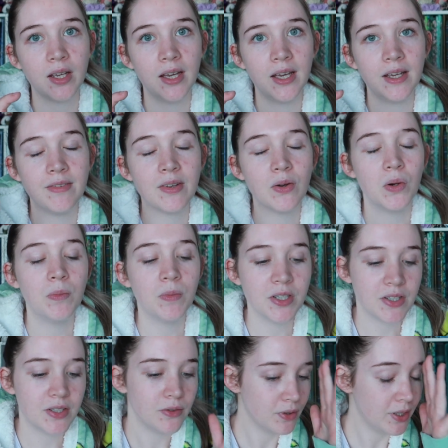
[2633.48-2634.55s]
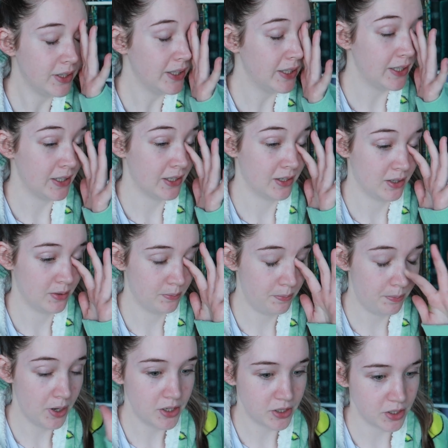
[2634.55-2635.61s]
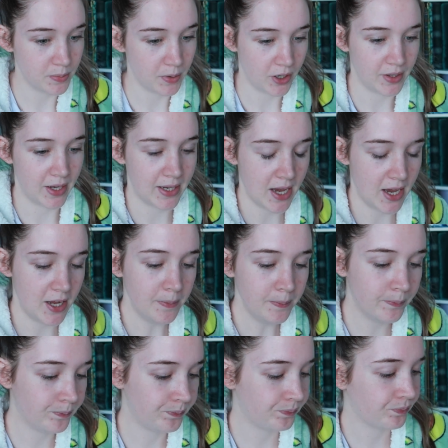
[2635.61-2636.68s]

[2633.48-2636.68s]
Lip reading: if someone wants to really purchase a bow, they can,